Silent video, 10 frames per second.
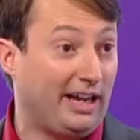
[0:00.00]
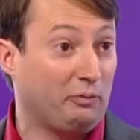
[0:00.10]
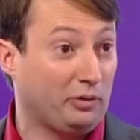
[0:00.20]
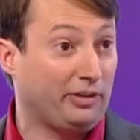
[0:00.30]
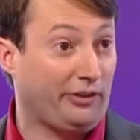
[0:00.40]

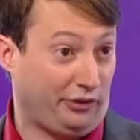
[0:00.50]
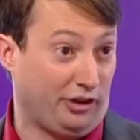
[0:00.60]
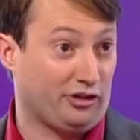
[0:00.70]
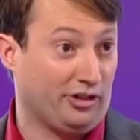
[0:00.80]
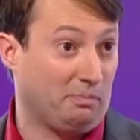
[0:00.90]
came to a
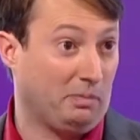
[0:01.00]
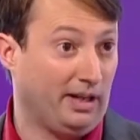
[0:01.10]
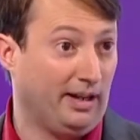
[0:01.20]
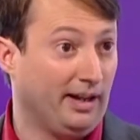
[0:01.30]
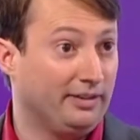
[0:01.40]
decision in
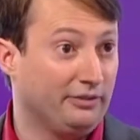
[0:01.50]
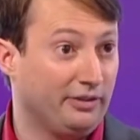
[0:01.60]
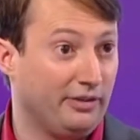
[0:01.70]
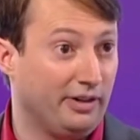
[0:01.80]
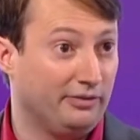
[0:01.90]
my
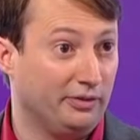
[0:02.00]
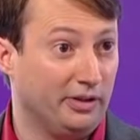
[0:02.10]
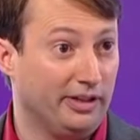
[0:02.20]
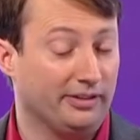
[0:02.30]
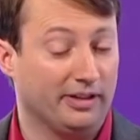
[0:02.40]
life 3 or
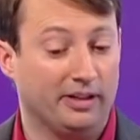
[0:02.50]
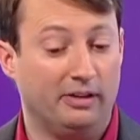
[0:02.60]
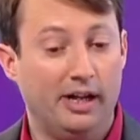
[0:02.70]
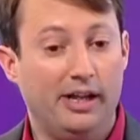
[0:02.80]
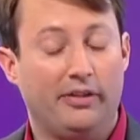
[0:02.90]
4 years
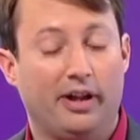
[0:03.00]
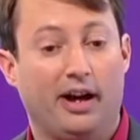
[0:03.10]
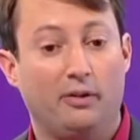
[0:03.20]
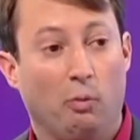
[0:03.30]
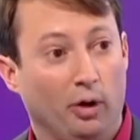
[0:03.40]
ago that
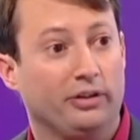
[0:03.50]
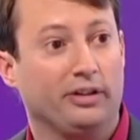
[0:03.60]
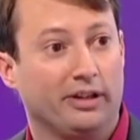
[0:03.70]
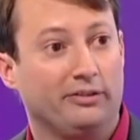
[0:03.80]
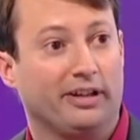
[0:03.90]
I
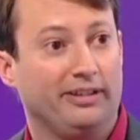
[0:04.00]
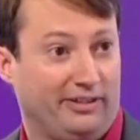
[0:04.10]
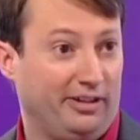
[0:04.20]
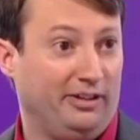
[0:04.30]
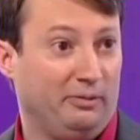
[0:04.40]
wasn't going to
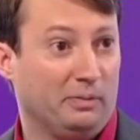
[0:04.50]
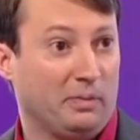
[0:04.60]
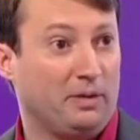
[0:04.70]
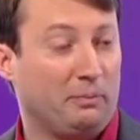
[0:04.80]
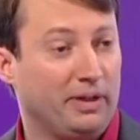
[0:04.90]
continue with
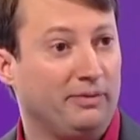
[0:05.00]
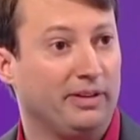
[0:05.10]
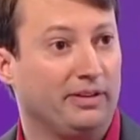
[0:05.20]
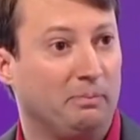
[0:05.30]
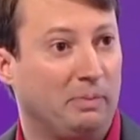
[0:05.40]
my
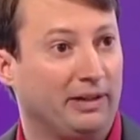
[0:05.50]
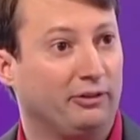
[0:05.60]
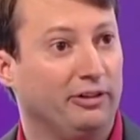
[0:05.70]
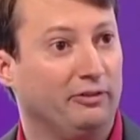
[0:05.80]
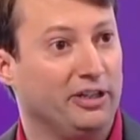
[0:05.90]
previous
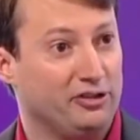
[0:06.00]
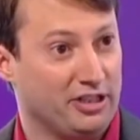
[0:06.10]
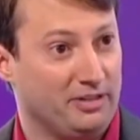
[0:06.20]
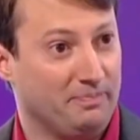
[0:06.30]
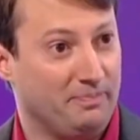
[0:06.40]
battery
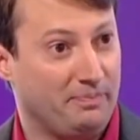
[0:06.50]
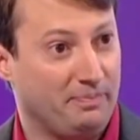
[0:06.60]
regime.